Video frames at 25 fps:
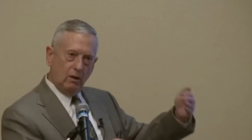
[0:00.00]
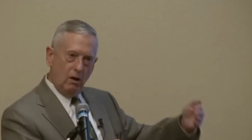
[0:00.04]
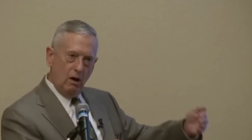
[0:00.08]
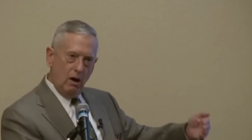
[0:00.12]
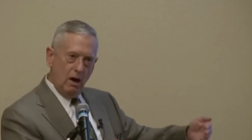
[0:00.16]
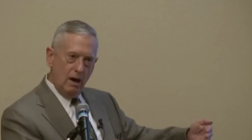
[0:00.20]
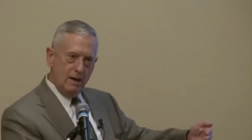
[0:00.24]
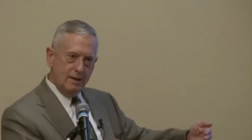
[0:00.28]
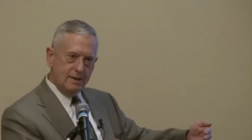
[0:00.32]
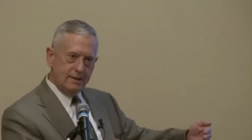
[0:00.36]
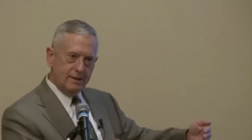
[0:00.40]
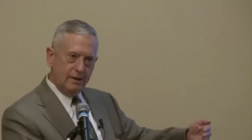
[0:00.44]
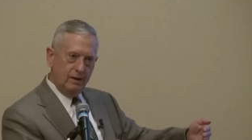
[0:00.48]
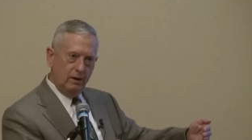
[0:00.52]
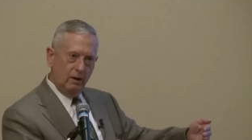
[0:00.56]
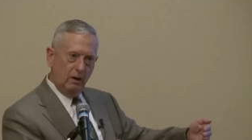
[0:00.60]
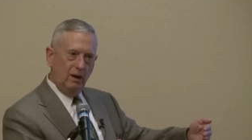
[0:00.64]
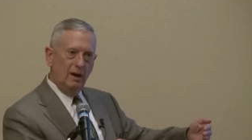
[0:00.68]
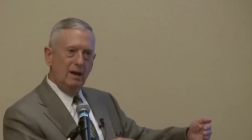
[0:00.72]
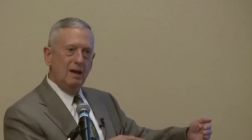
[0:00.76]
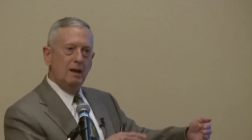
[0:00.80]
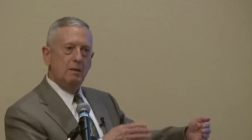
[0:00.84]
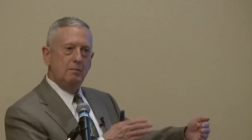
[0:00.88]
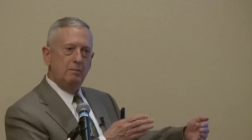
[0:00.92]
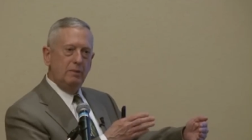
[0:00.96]
cause here
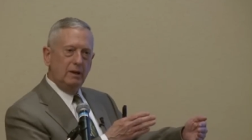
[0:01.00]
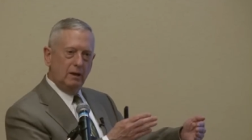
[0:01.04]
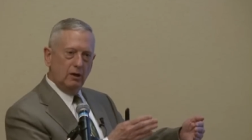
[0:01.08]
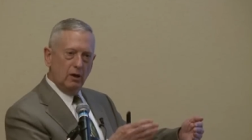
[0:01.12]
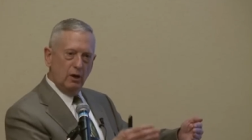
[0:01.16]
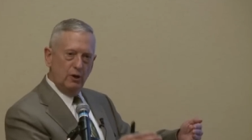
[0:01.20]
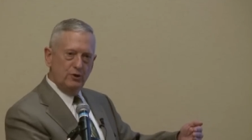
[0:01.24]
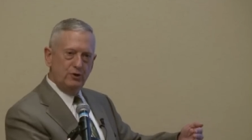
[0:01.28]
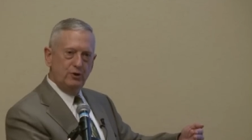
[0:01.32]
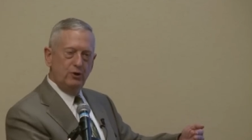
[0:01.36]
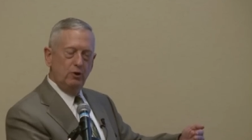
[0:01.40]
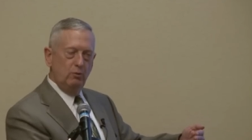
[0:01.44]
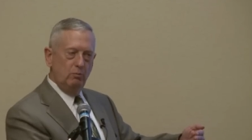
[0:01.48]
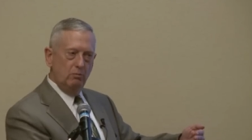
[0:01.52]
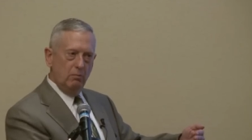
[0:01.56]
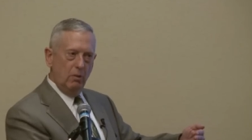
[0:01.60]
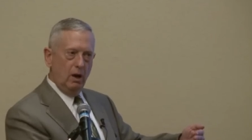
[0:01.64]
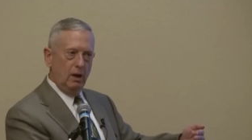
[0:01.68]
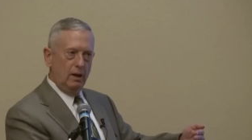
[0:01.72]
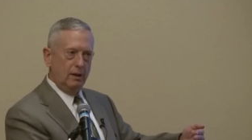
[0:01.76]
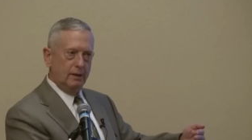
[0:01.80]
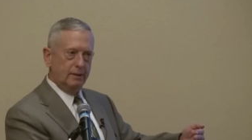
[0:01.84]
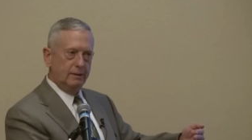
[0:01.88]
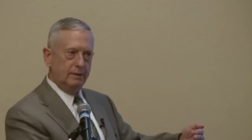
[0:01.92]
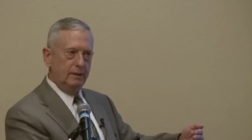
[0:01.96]
because you
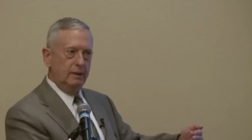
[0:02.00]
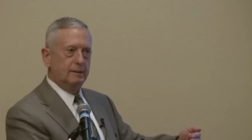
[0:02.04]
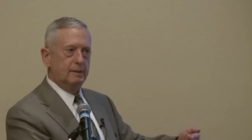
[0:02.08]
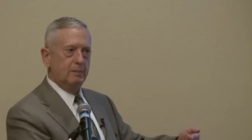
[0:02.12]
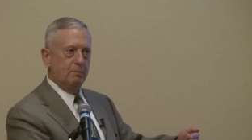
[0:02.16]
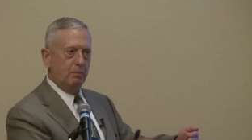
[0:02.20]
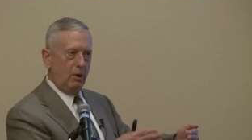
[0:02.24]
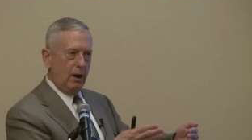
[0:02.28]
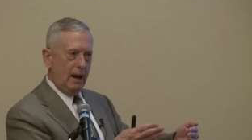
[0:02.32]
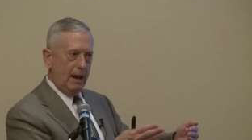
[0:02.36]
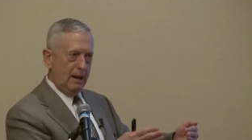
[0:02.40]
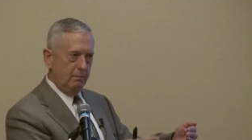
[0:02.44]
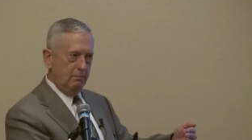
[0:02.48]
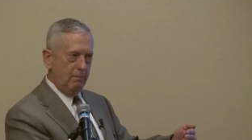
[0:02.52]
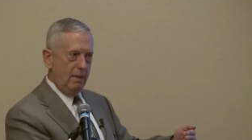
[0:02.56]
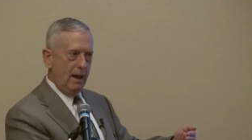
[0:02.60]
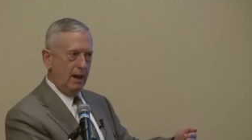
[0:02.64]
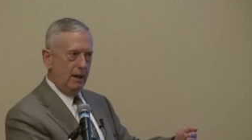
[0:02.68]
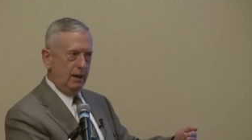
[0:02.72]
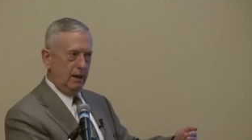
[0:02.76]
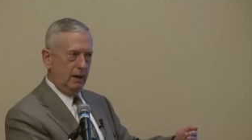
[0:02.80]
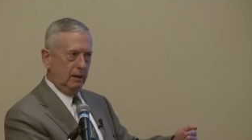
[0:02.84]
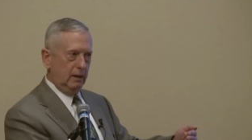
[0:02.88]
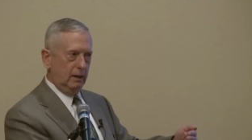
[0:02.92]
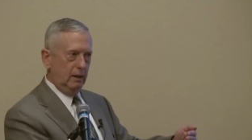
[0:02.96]
must. It's
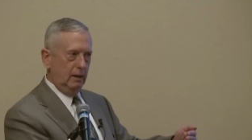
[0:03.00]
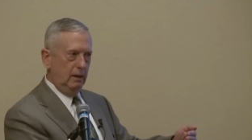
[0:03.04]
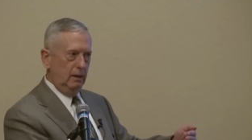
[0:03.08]
pragmatic.